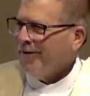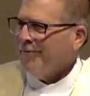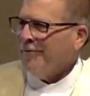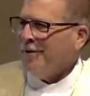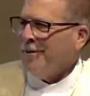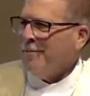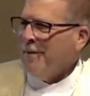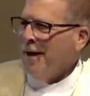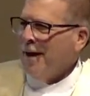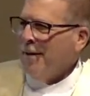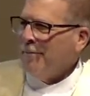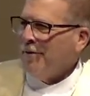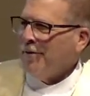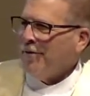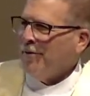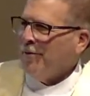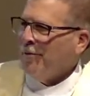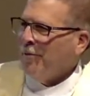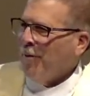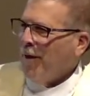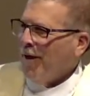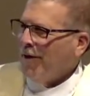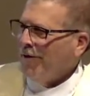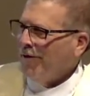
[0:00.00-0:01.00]
Remember the
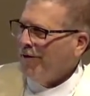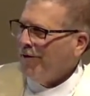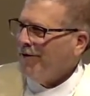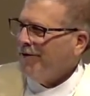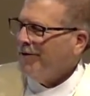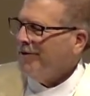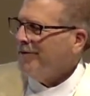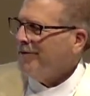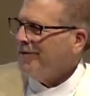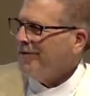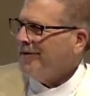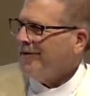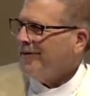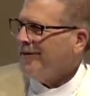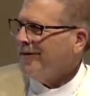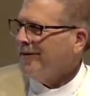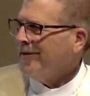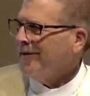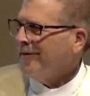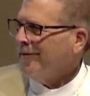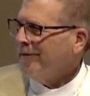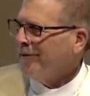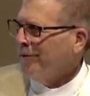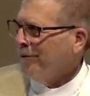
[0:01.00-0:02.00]
wonders
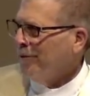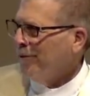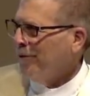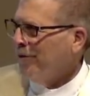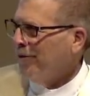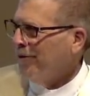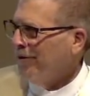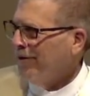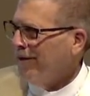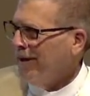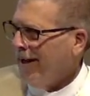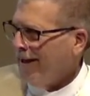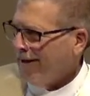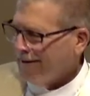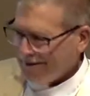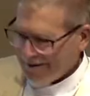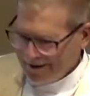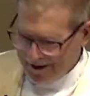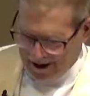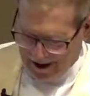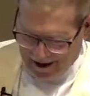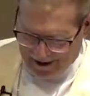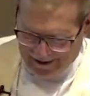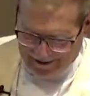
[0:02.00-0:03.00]
the Lord has
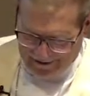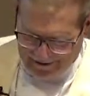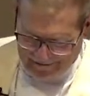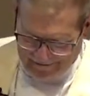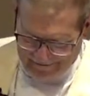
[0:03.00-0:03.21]
done.